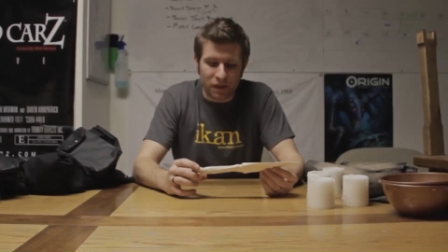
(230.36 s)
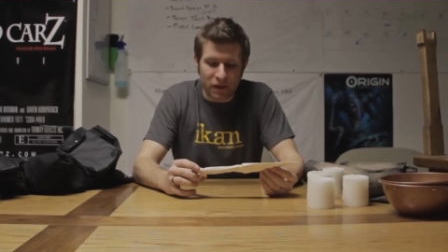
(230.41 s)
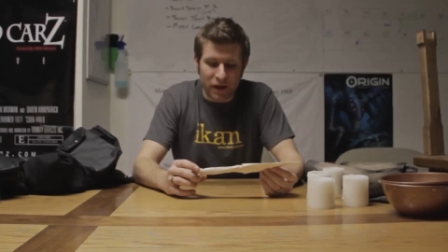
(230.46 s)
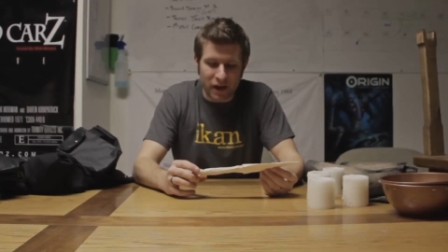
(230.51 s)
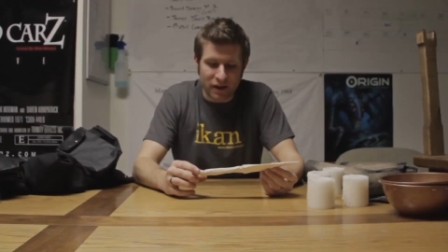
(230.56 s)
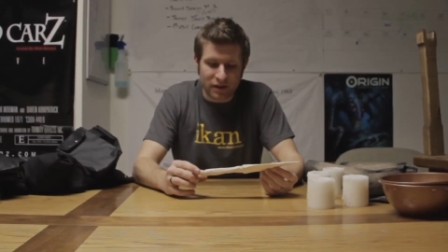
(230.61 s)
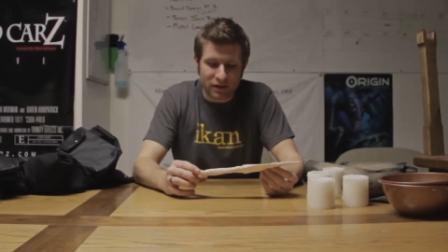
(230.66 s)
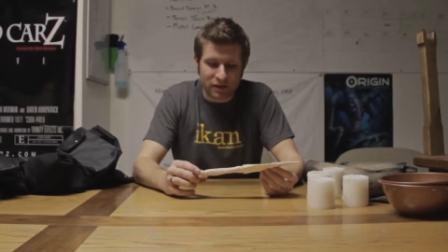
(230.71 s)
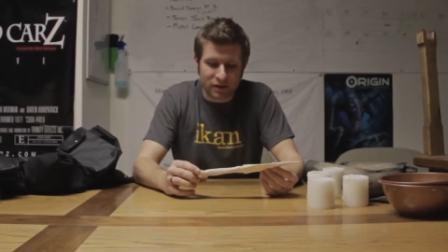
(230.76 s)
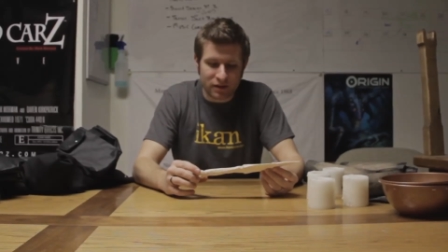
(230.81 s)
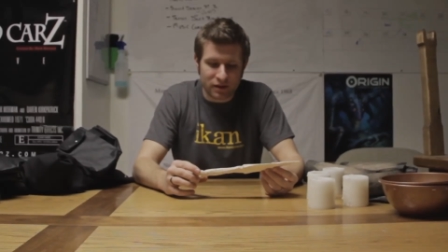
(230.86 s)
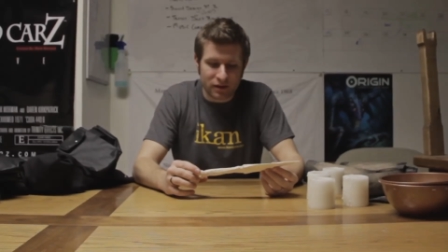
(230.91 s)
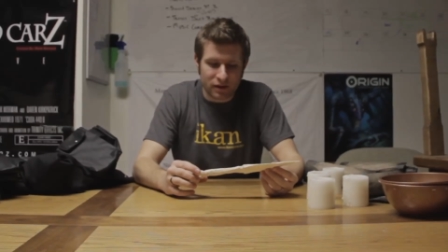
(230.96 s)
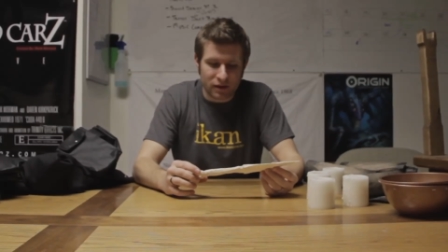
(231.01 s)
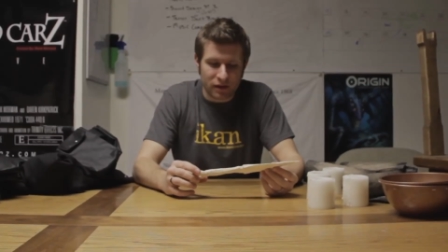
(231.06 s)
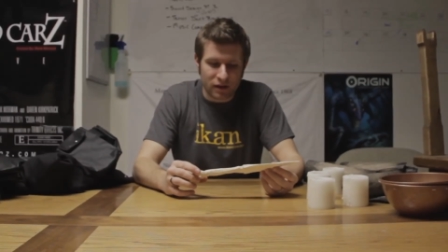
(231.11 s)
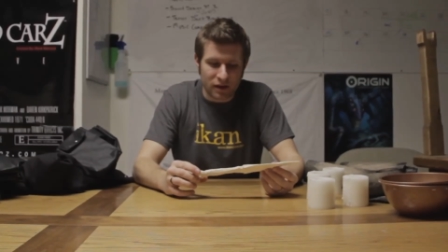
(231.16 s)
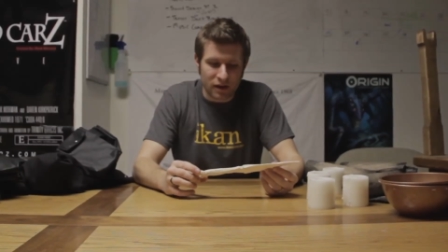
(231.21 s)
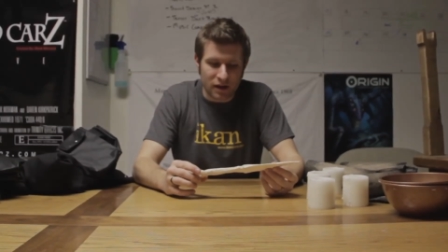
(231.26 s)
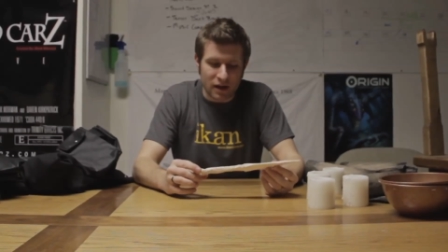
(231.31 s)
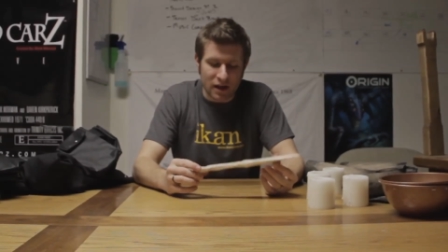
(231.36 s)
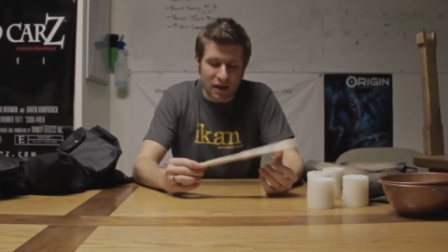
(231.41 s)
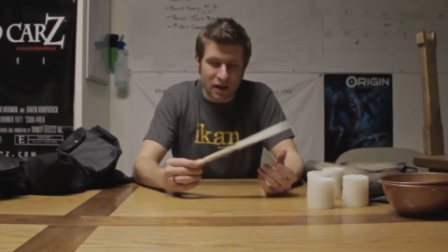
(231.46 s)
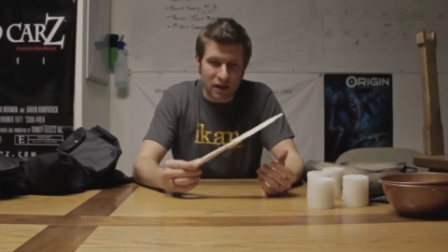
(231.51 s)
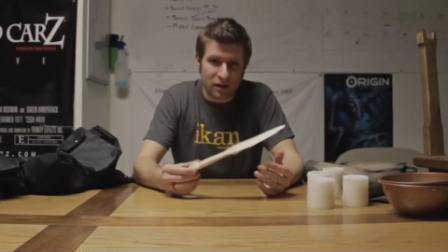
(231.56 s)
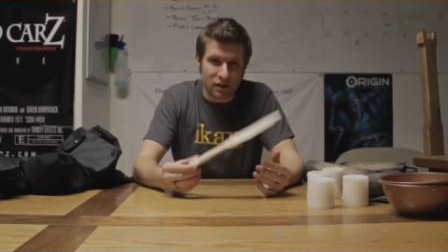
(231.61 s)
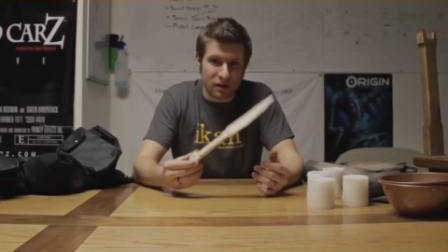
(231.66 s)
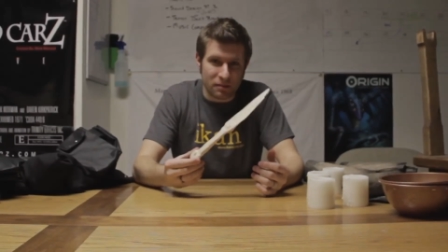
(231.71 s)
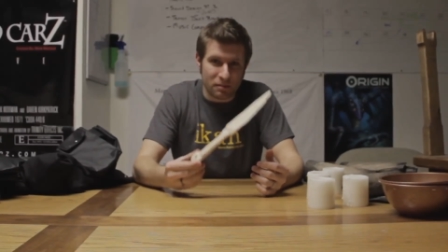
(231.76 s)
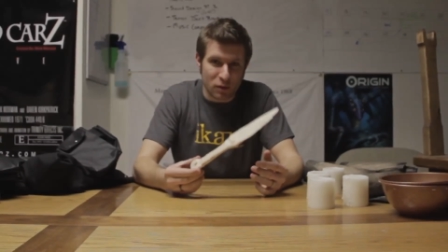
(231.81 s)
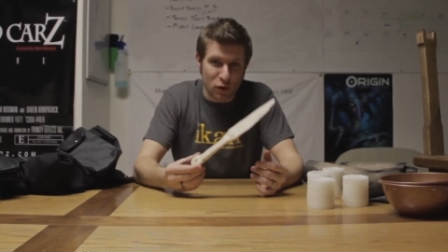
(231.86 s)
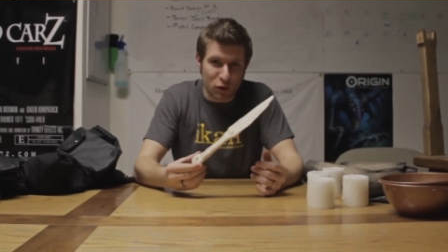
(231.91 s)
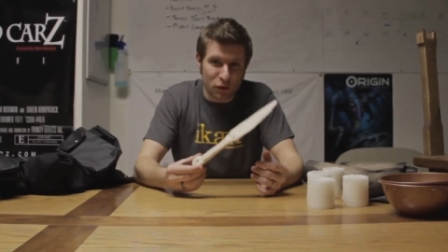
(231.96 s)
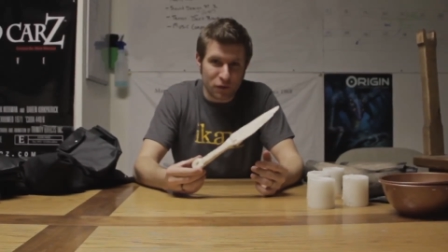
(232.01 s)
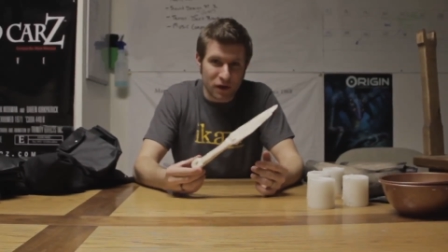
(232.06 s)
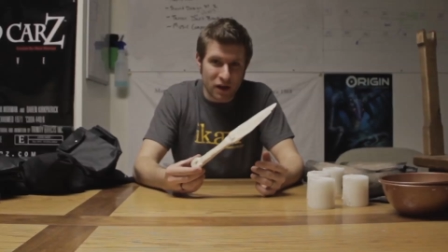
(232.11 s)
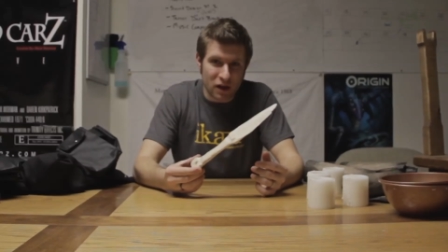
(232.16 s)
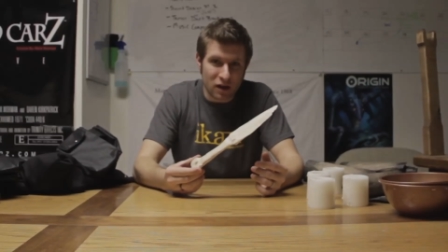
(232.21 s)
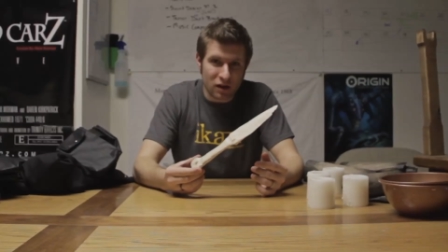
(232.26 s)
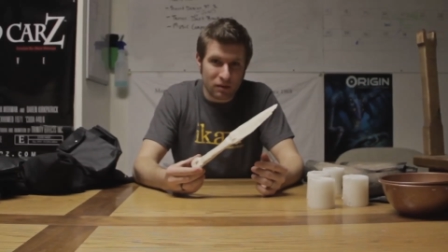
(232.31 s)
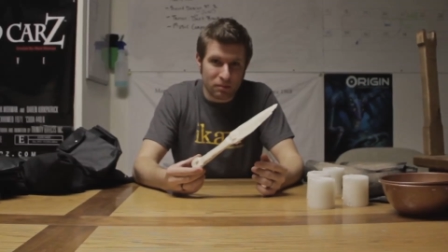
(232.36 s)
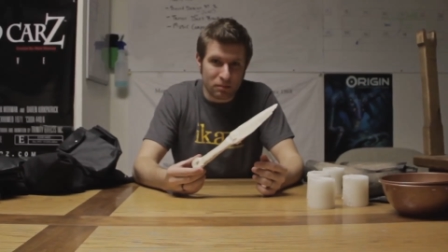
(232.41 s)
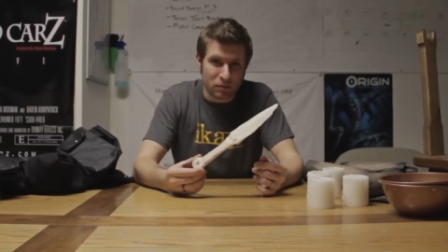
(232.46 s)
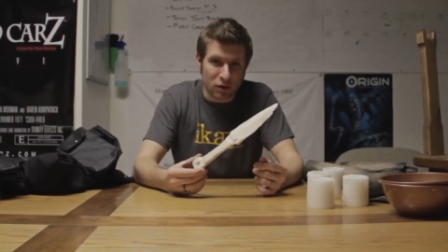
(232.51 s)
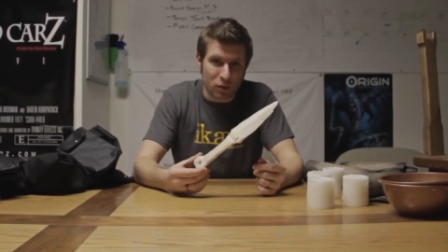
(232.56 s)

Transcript: this in the movie,